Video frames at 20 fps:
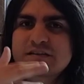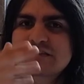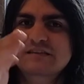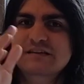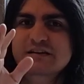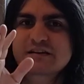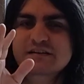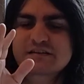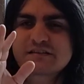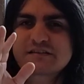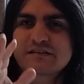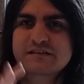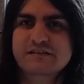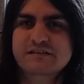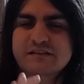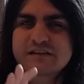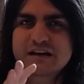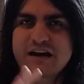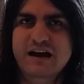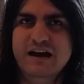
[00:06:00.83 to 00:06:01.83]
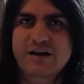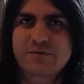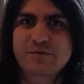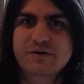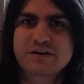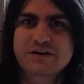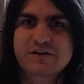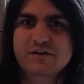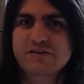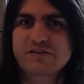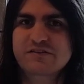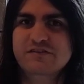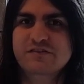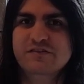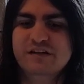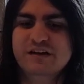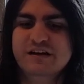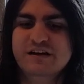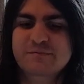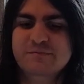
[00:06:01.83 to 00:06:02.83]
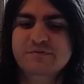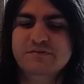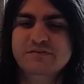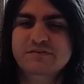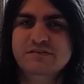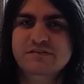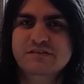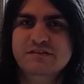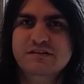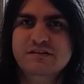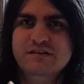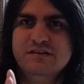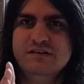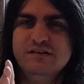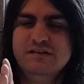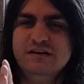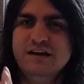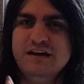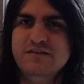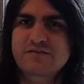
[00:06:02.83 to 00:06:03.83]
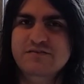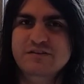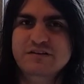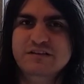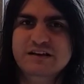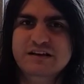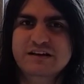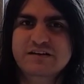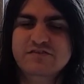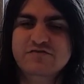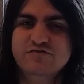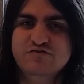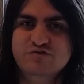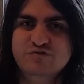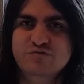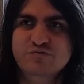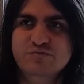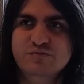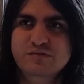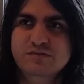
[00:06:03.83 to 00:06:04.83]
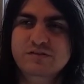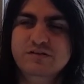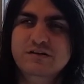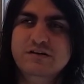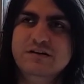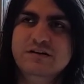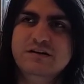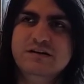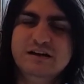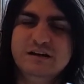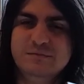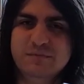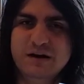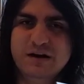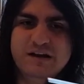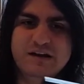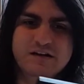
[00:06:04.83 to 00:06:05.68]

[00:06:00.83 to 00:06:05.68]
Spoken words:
the Dixie Highway yard sale that happens every like June in my